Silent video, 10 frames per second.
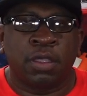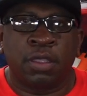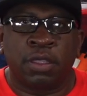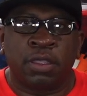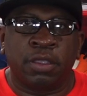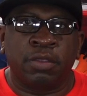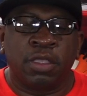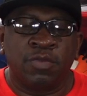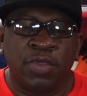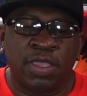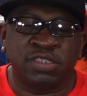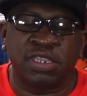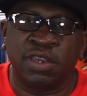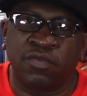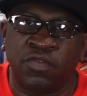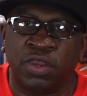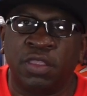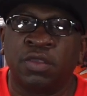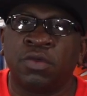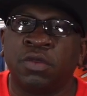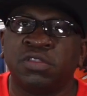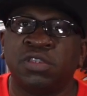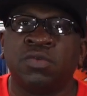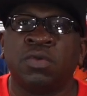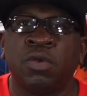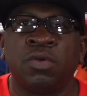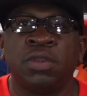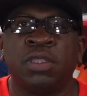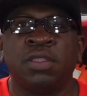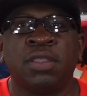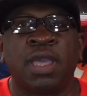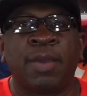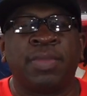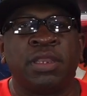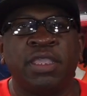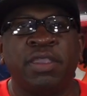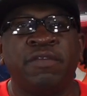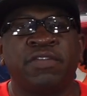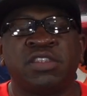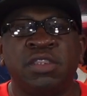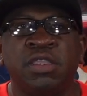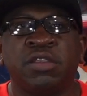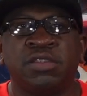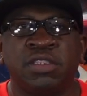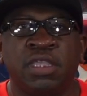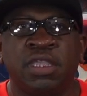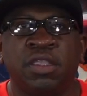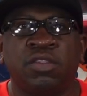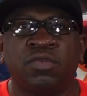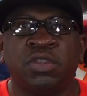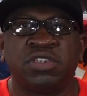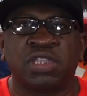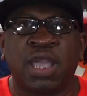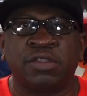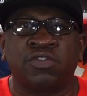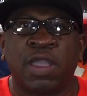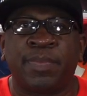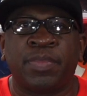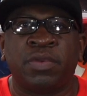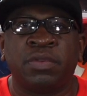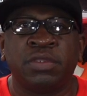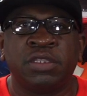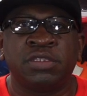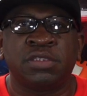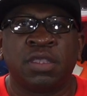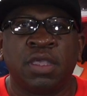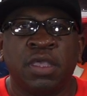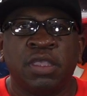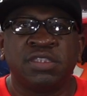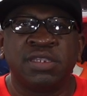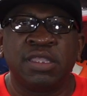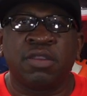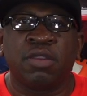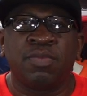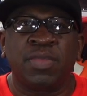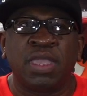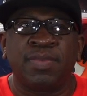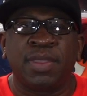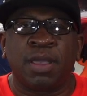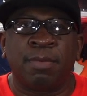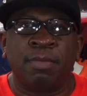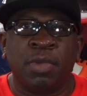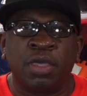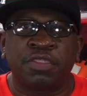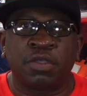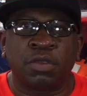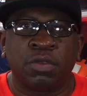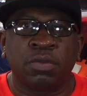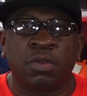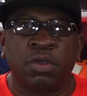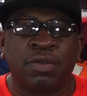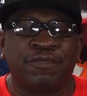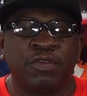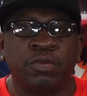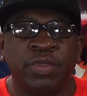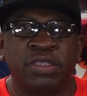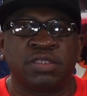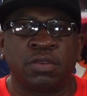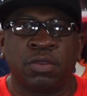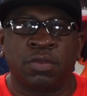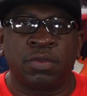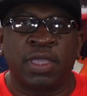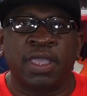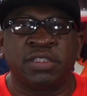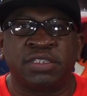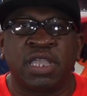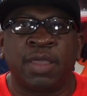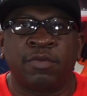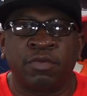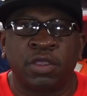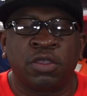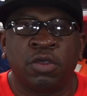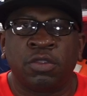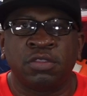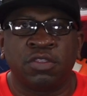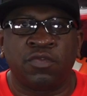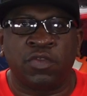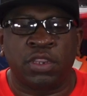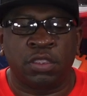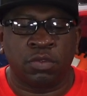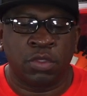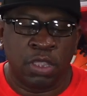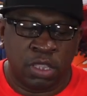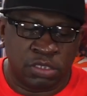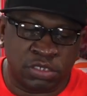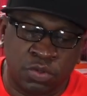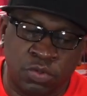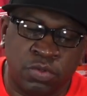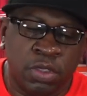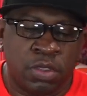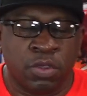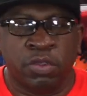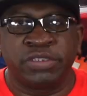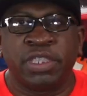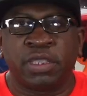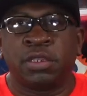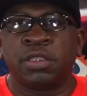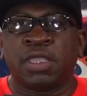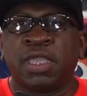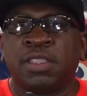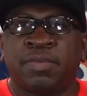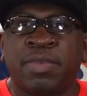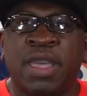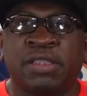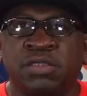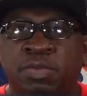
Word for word: You may have seen a video or two on it. I believe Sneakers did do a shock drop on this sneaker maybe a month ago or a few weeks ago at the time of recording this video. So we're going to take a look at the box.